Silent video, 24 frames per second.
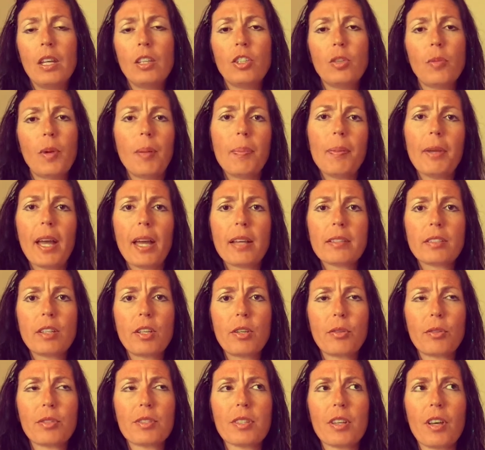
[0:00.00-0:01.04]
You might be
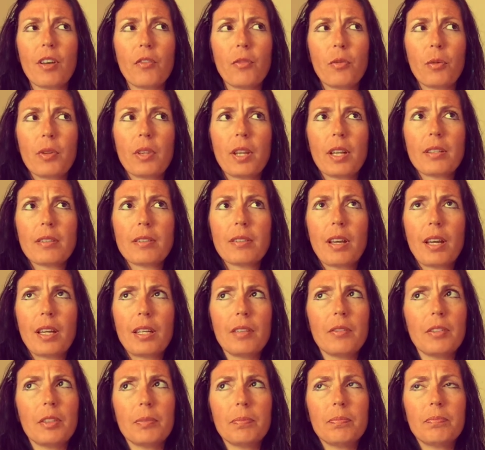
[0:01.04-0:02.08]
asking yourself, well, that's
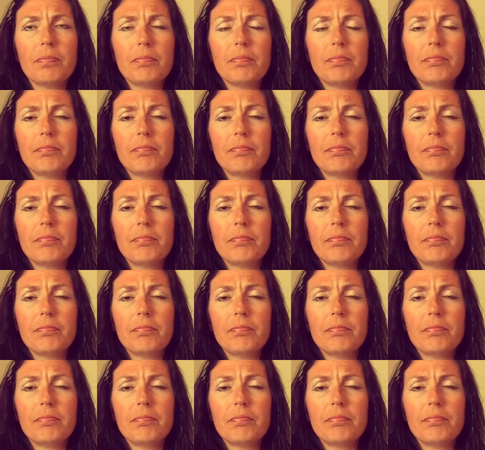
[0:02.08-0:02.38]
kind of a